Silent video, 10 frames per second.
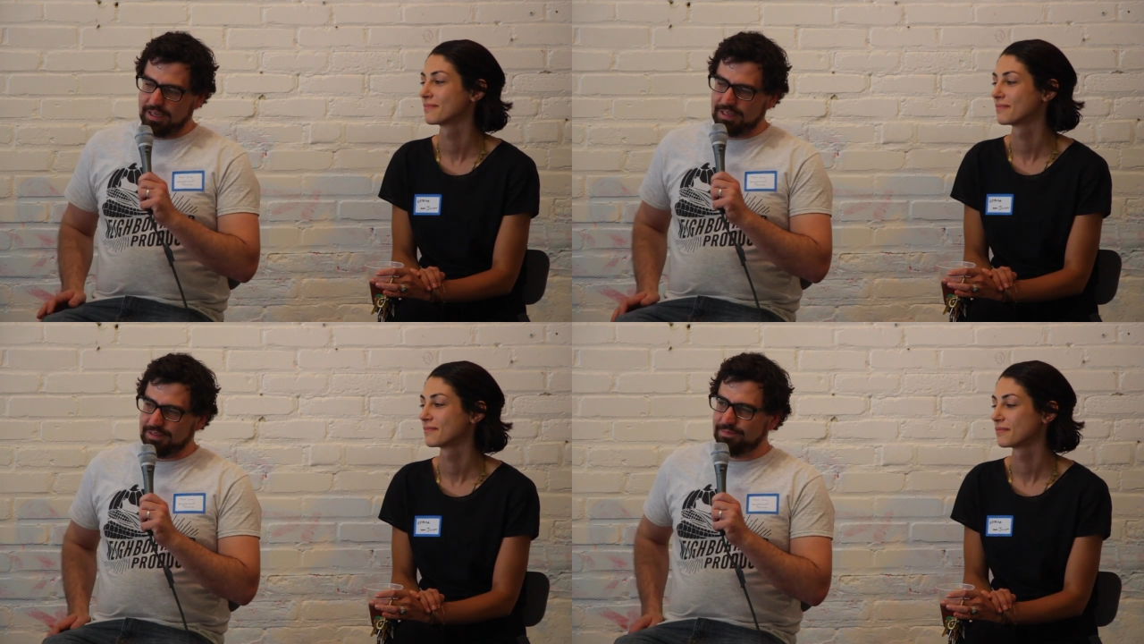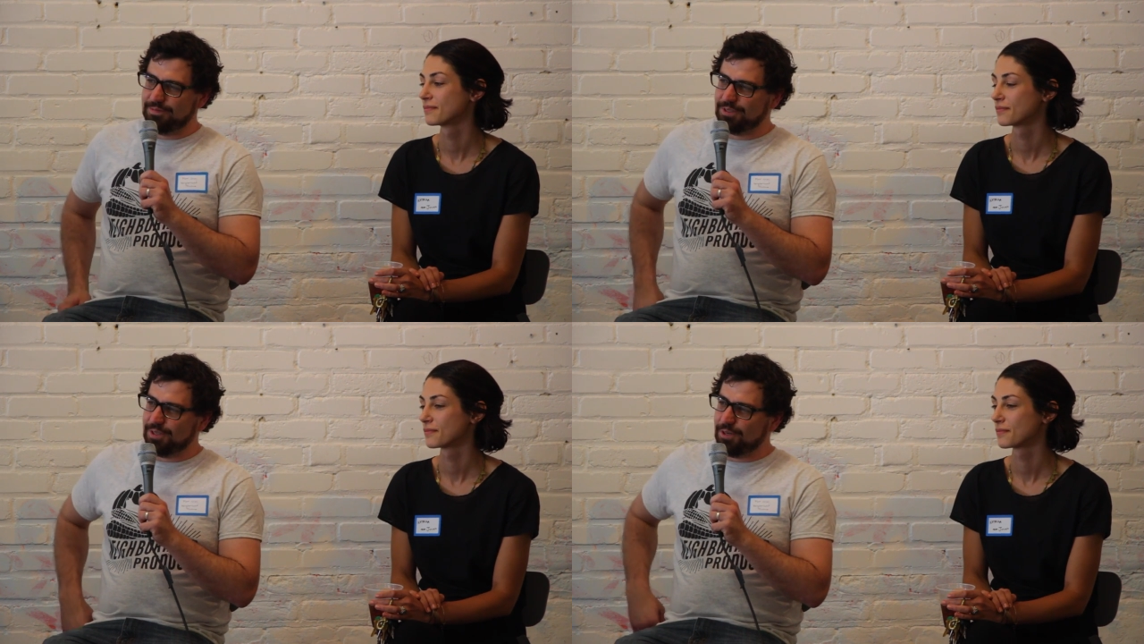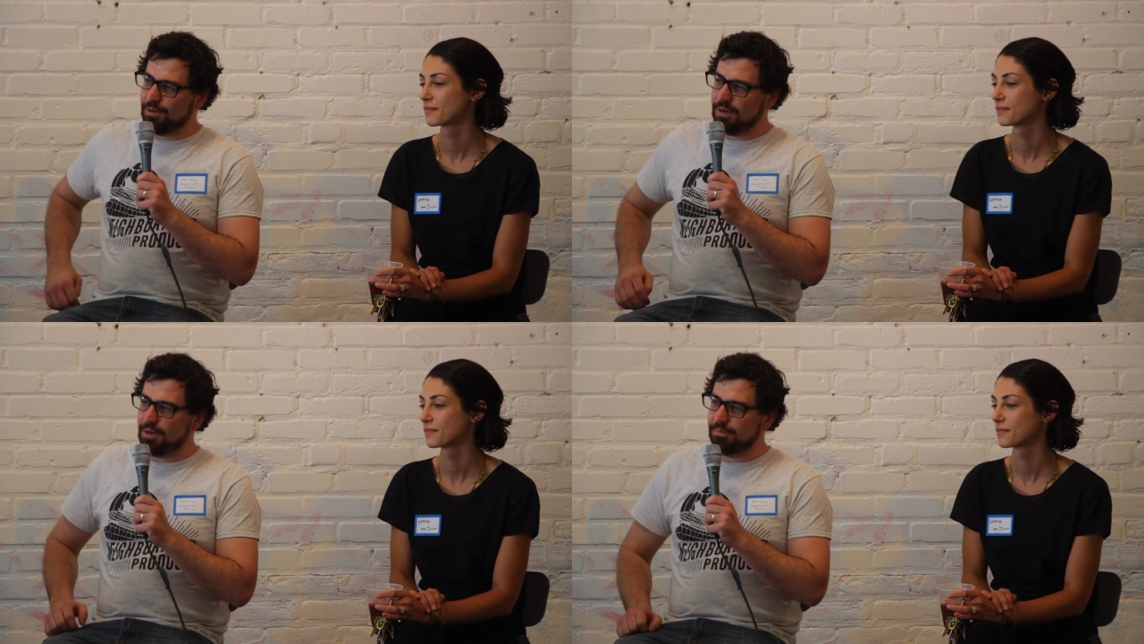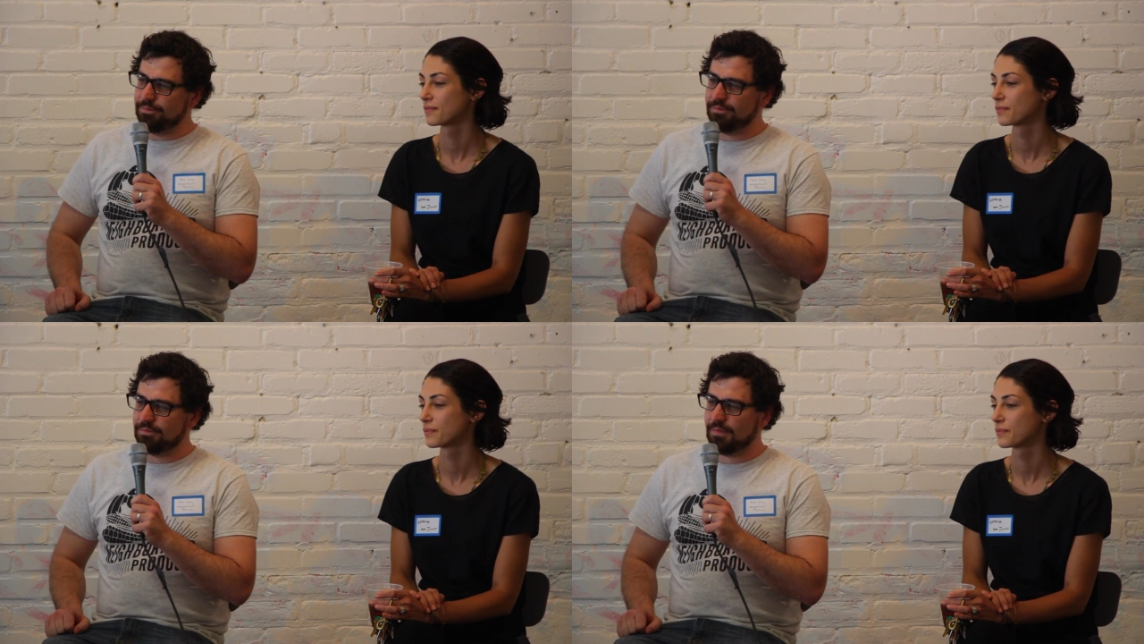Speaker 1: Yeah, so
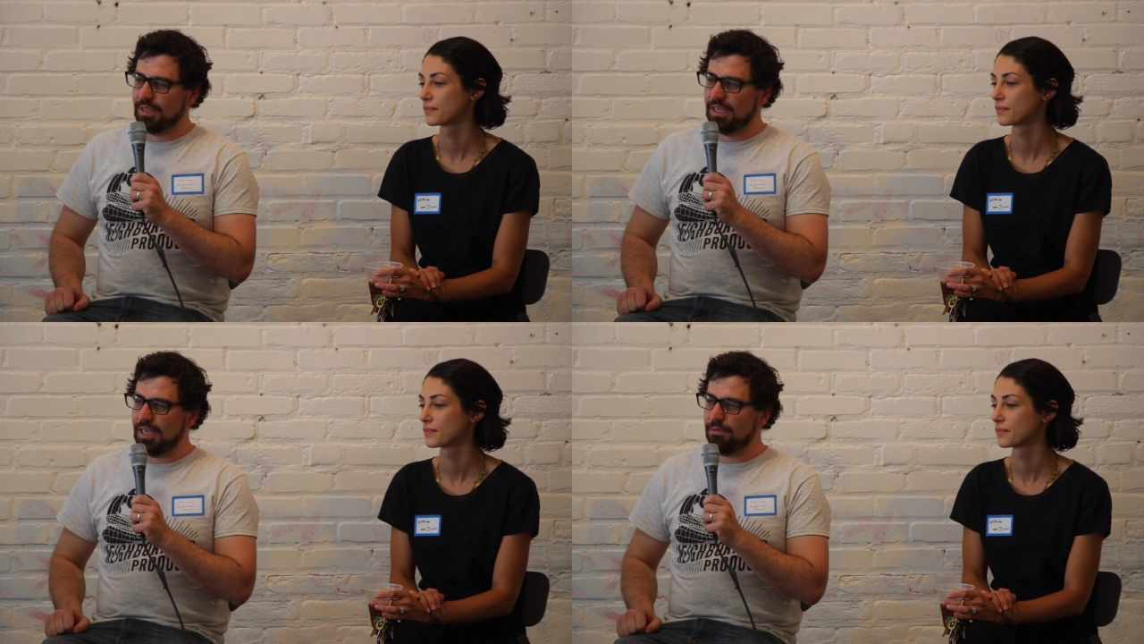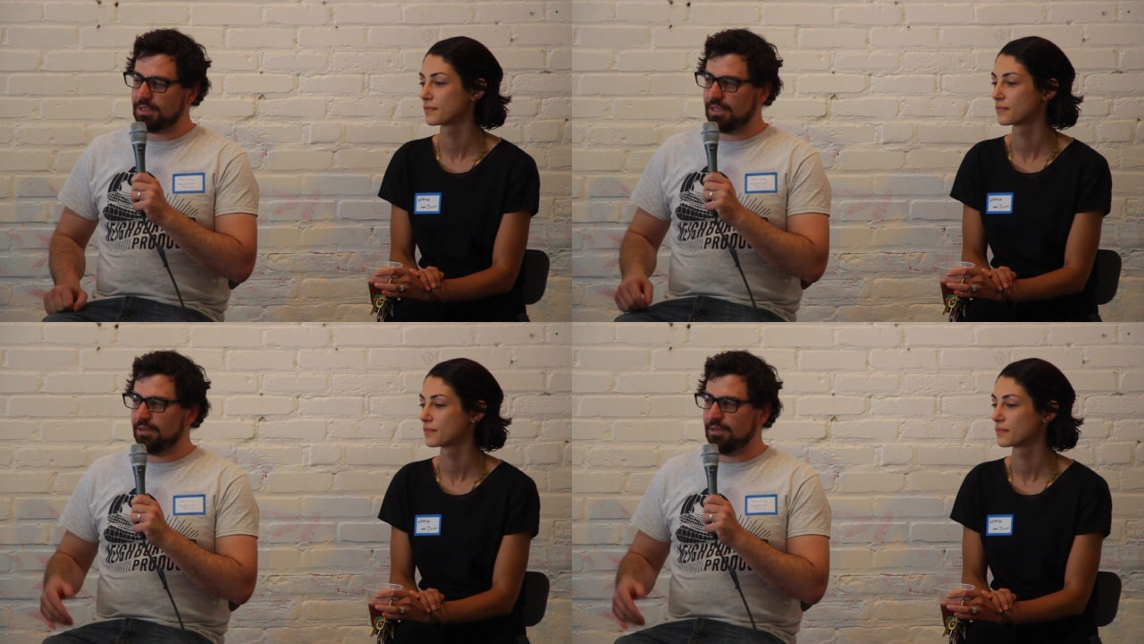um, it was